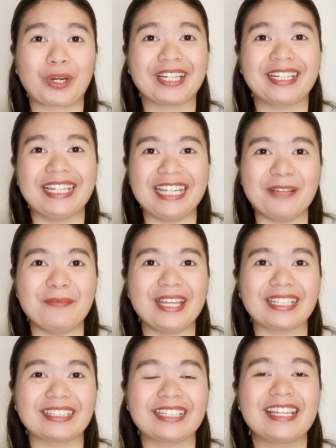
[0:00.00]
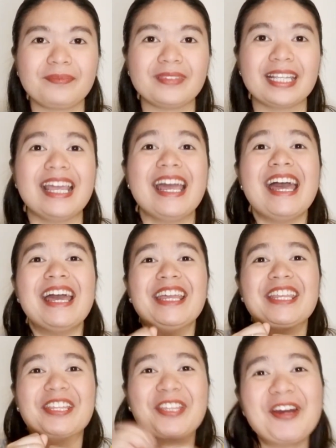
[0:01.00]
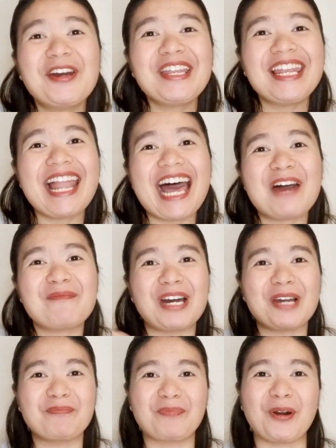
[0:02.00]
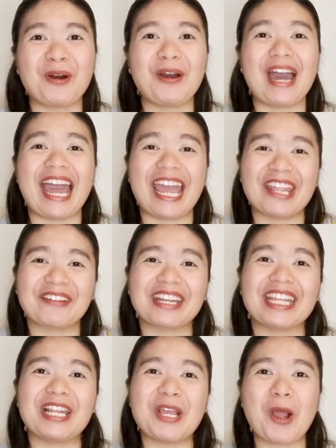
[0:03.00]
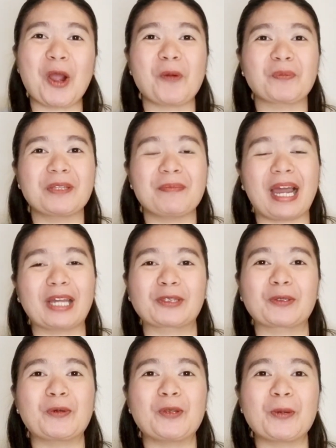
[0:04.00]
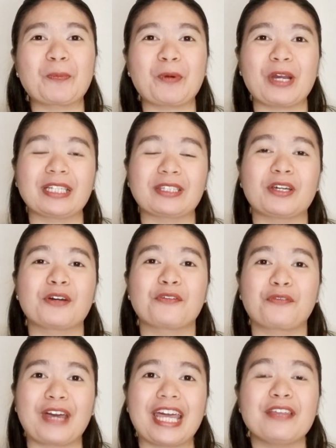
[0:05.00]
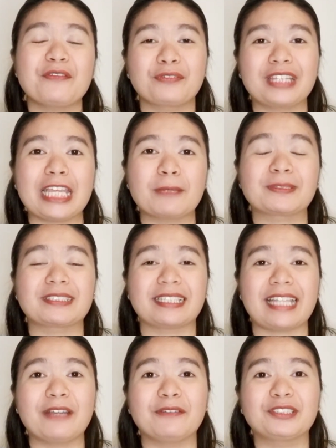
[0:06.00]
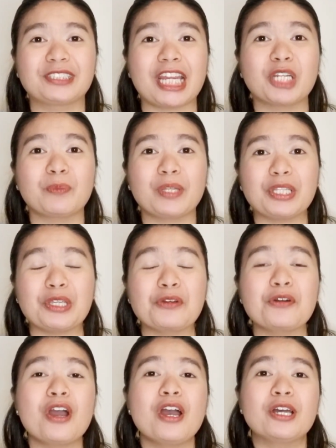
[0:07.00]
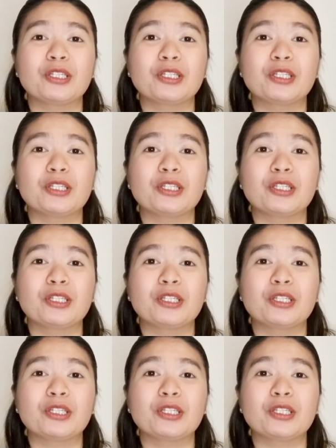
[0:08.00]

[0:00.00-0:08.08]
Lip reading: word limit. Yun lamang po! I really hope na makatulong po itong 5 tips that I've shared with you